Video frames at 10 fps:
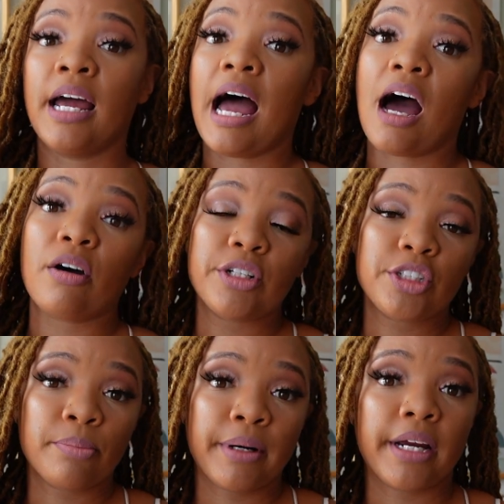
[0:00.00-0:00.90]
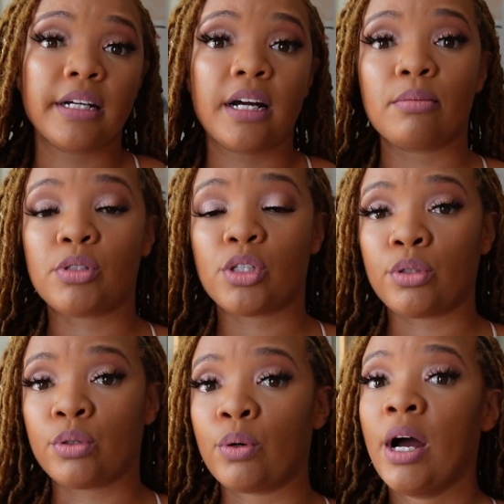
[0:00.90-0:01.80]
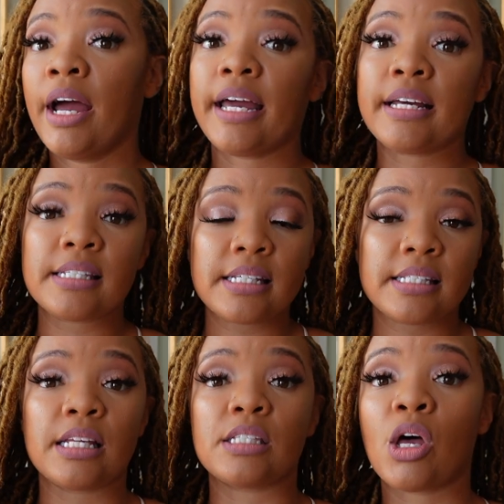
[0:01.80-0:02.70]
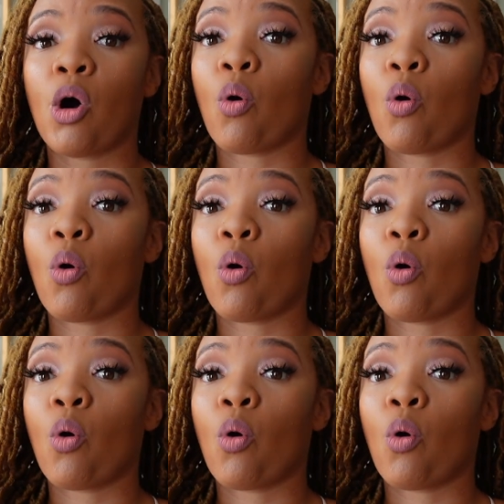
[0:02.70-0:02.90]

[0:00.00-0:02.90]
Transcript: How did your brand come to existence?